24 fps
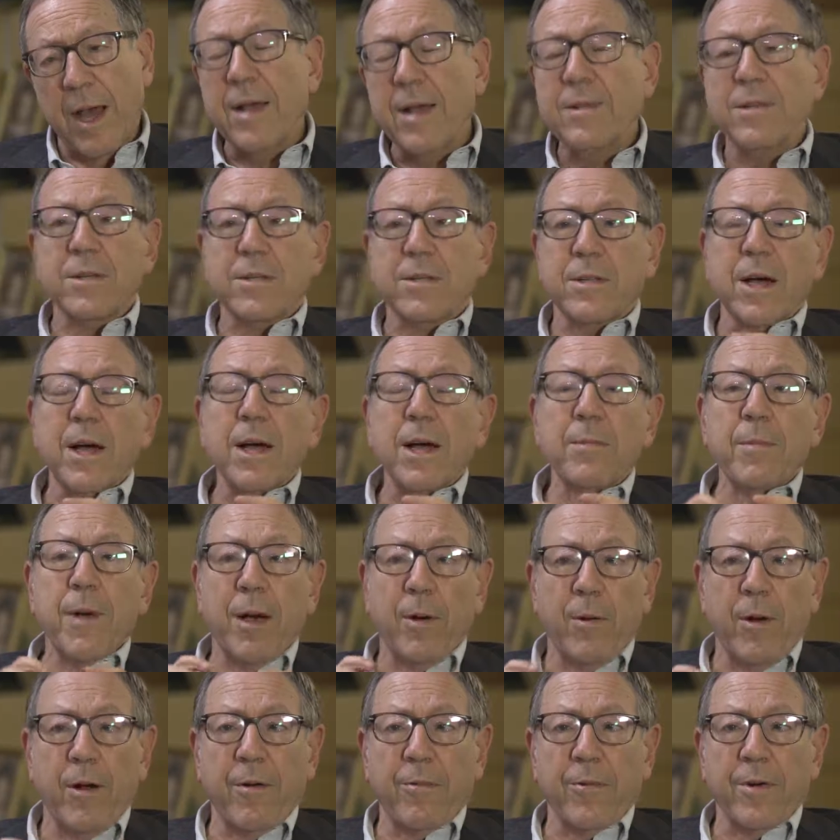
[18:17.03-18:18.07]
At the time,
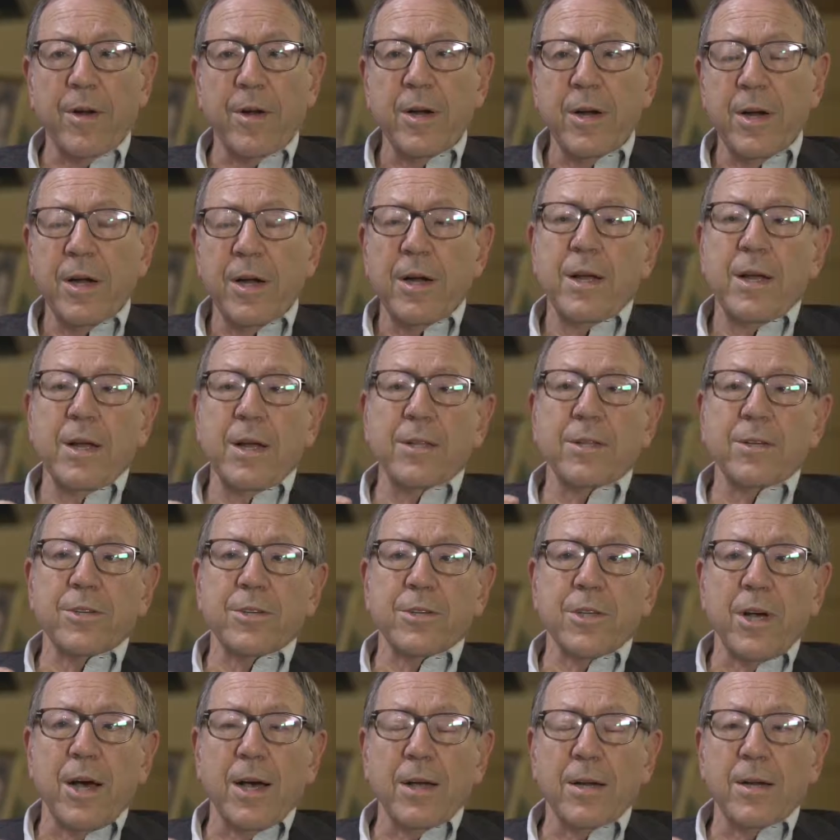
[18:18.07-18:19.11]
however, he
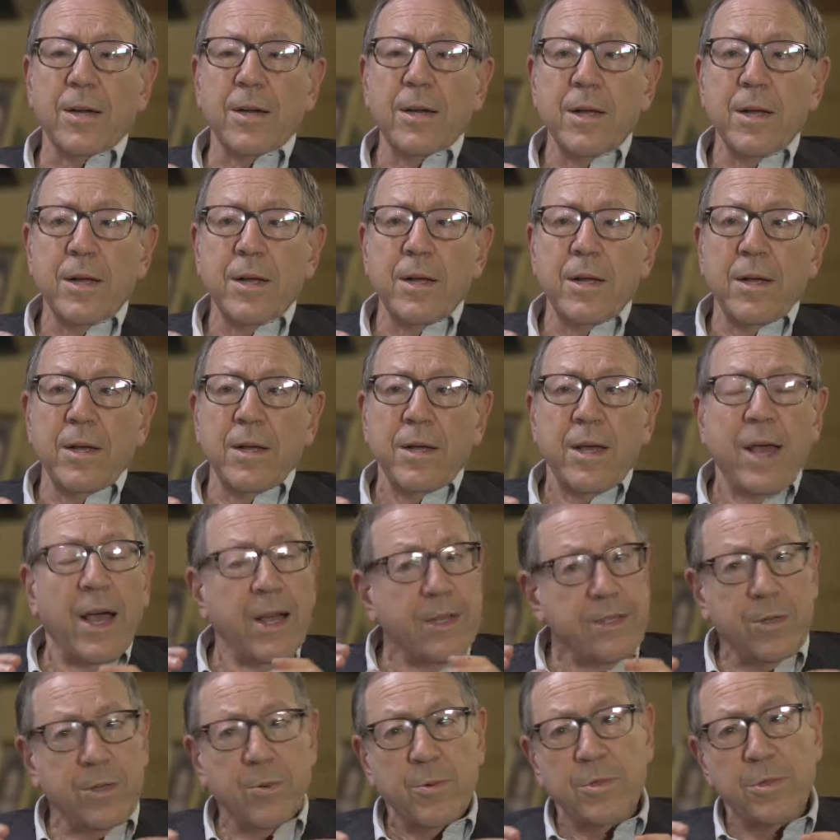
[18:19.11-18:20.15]
decided,
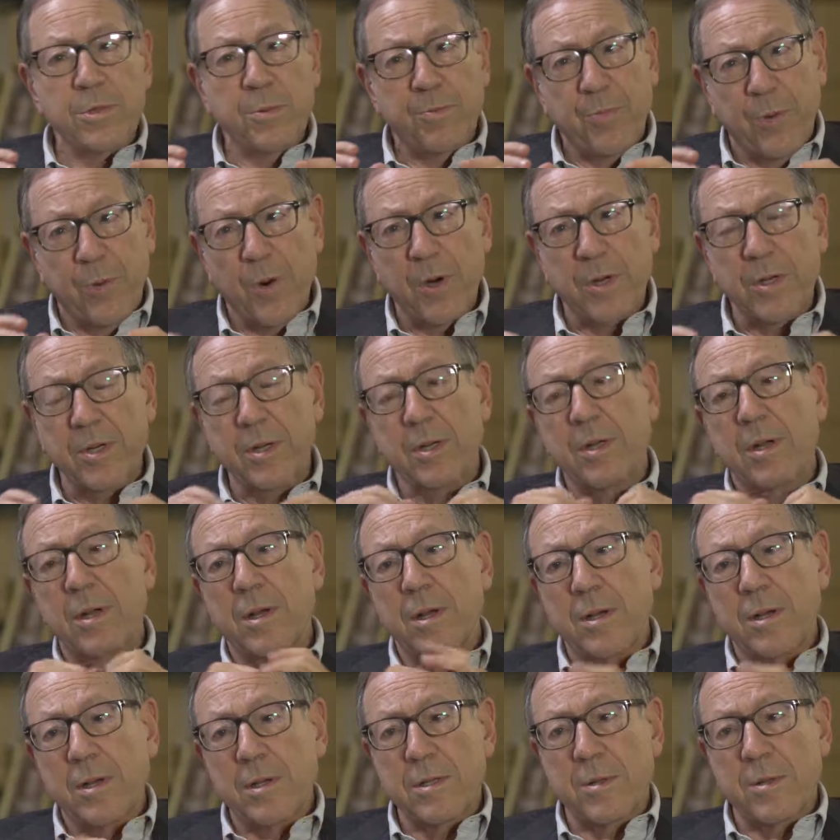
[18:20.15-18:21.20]
yes, it was important
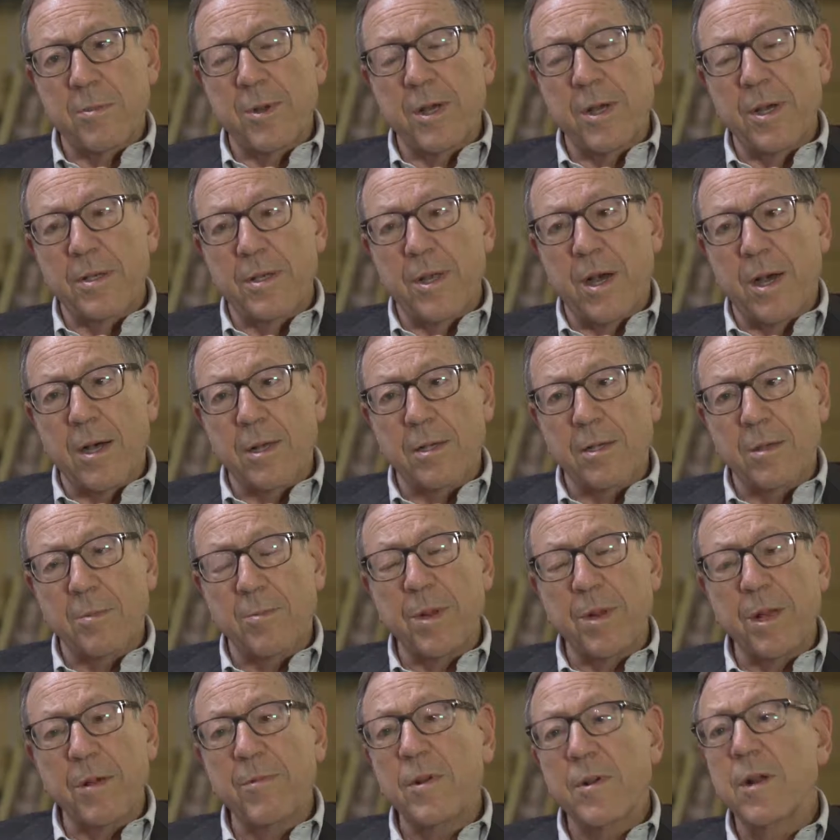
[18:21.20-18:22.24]
to be a doctor,
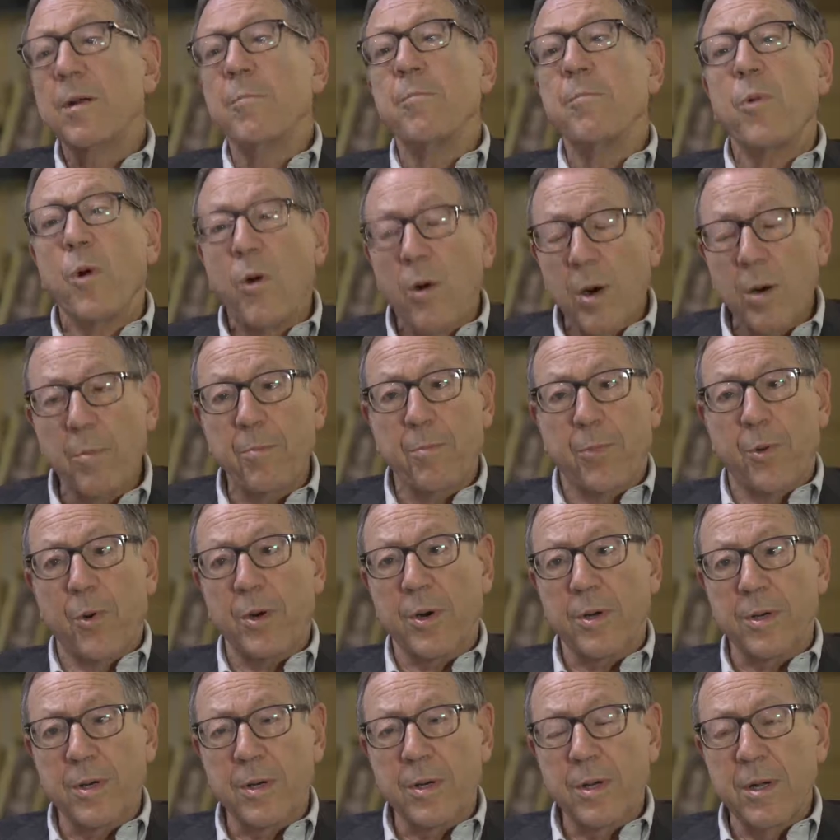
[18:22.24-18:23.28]
but even more
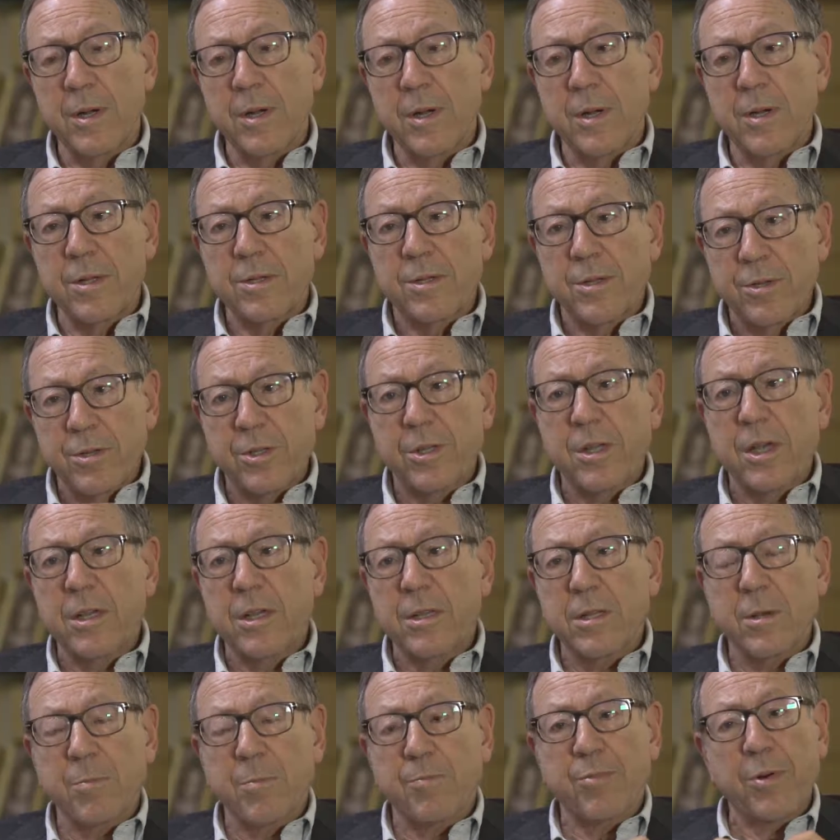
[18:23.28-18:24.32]
important, to
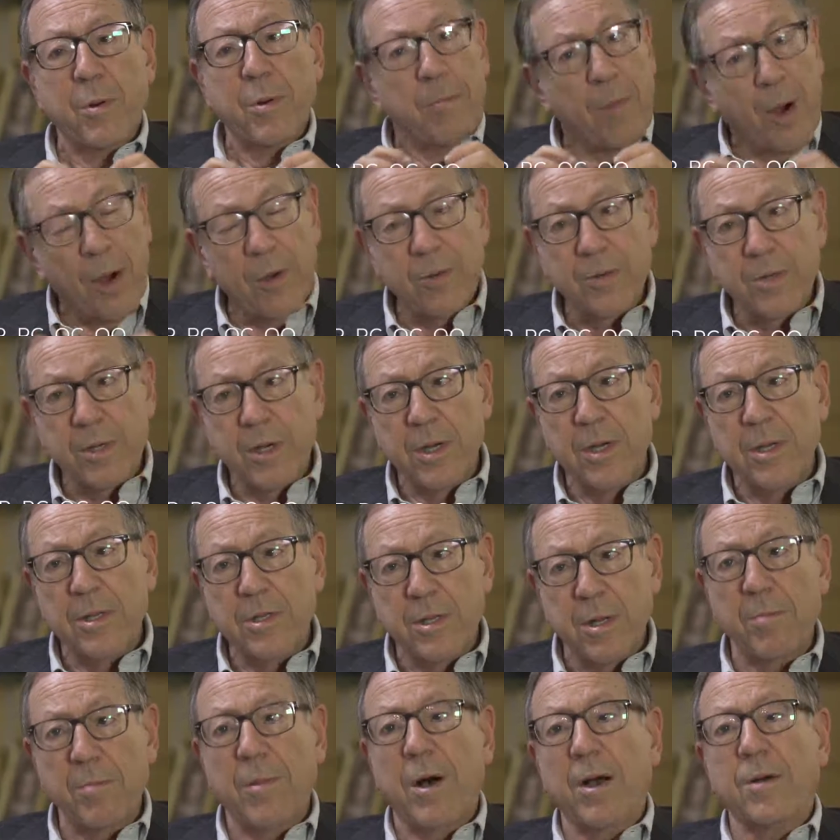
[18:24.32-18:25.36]
seek to
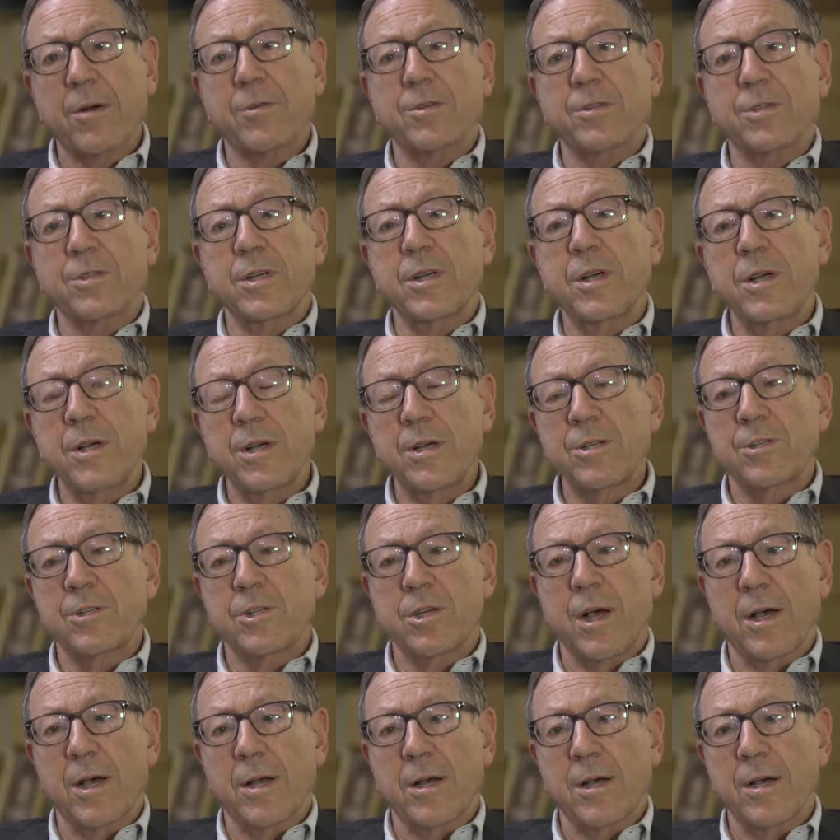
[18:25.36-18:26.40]
promote democracy in
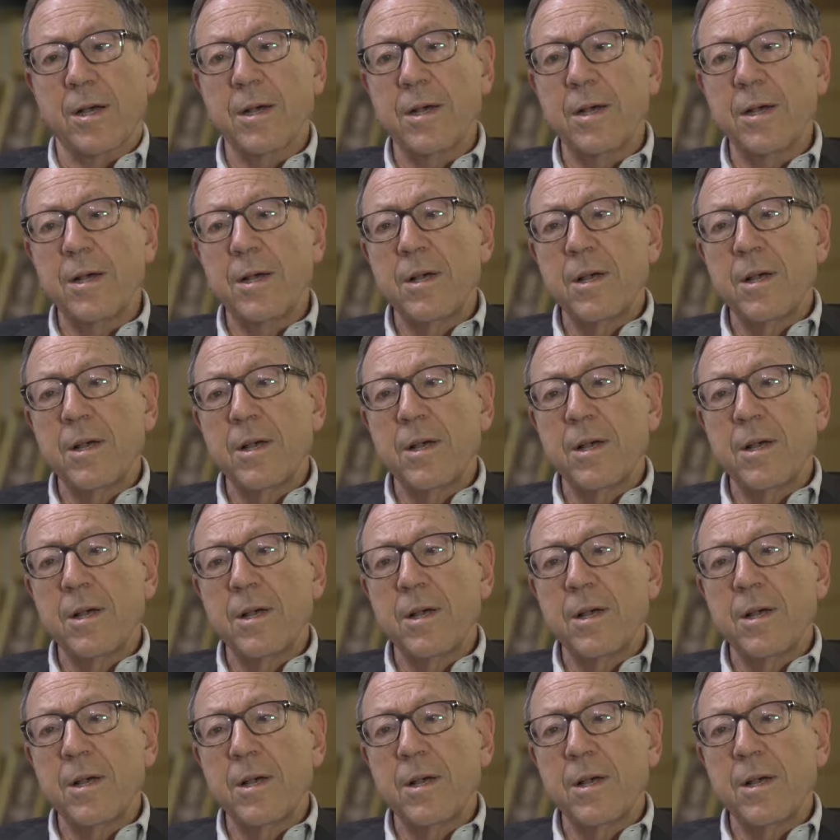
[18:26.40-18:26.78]
China.